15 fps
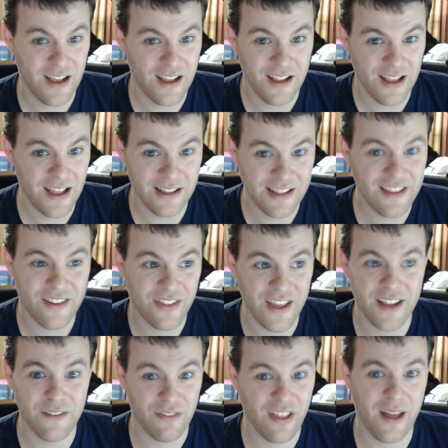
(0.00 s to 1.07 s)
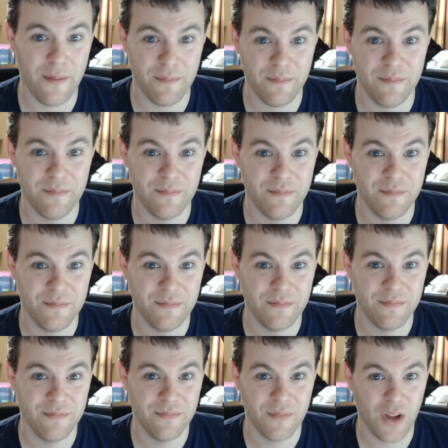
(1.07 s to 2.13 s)
At least think of them.
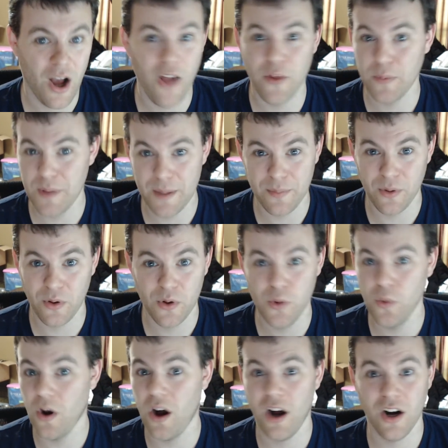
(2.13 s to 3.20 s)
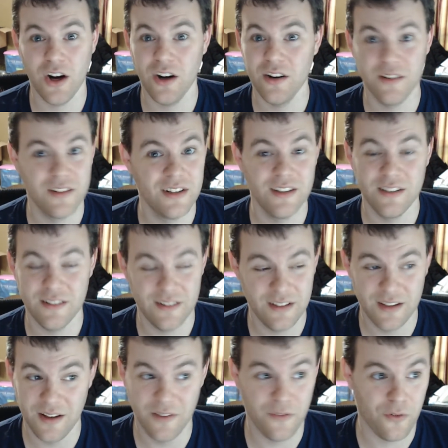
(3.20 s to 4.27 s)
Other people who are,
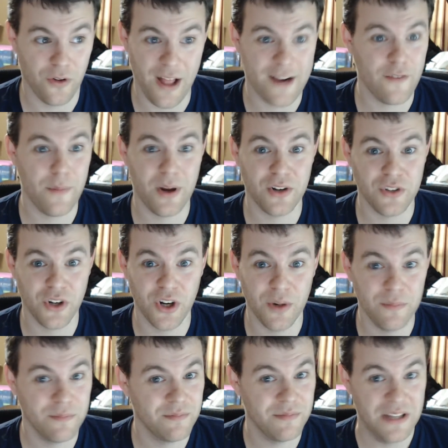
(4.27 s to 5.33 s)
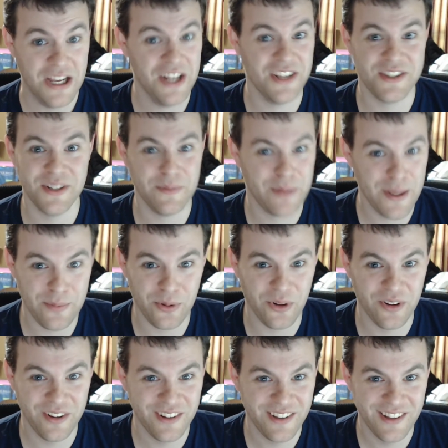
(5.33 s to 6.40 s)
for lack of a better term, innocent
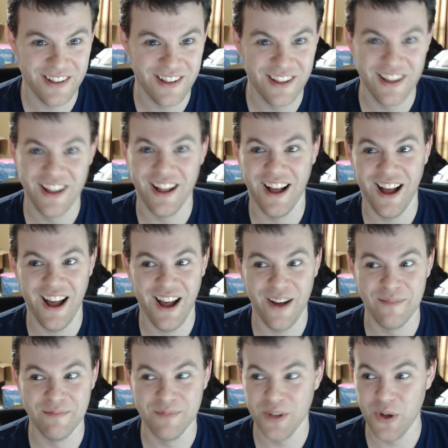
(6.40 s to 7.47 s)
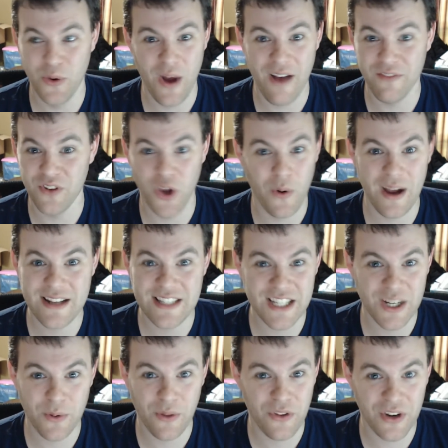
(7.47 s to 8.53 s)
people, who have no
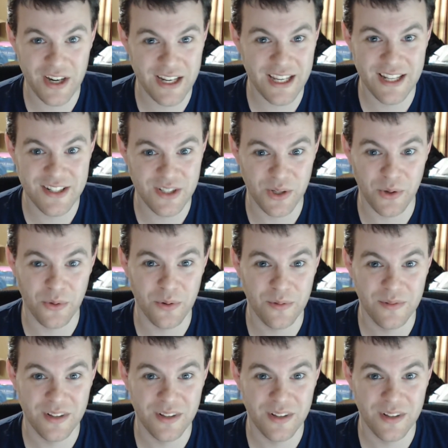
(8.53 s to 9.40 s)
idea what they're getting into.